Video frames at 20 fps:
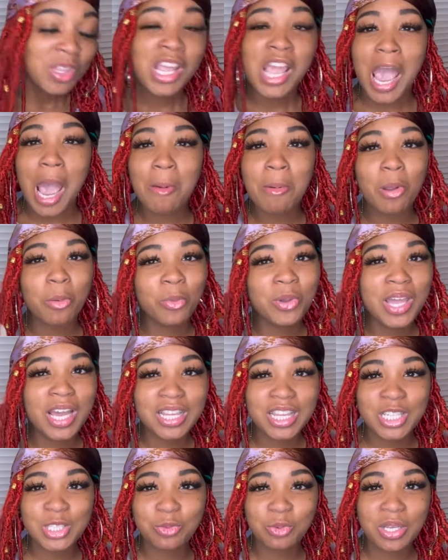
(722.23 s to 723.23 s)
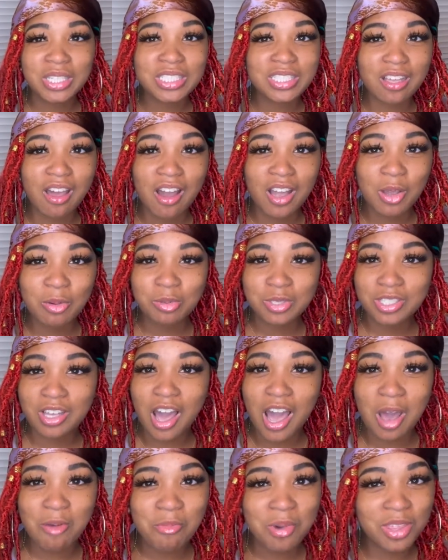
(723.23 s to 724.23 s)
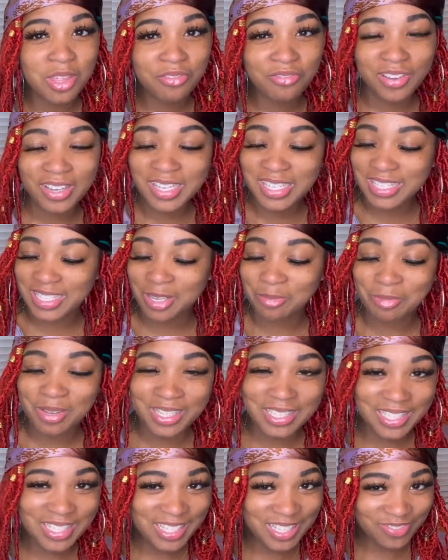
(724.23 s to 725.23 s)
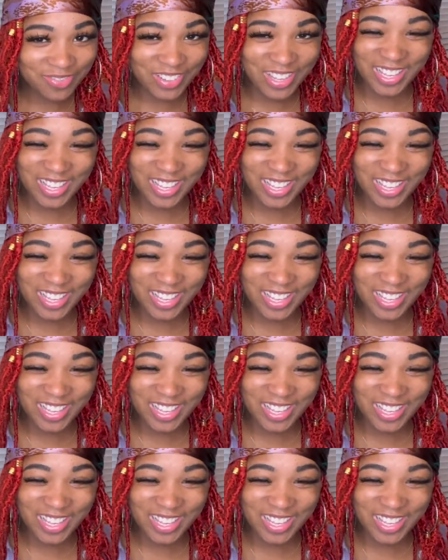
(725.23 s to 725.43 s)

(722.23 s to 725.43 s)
I remember we had this one song, it was called Motherfuckers on My Dick.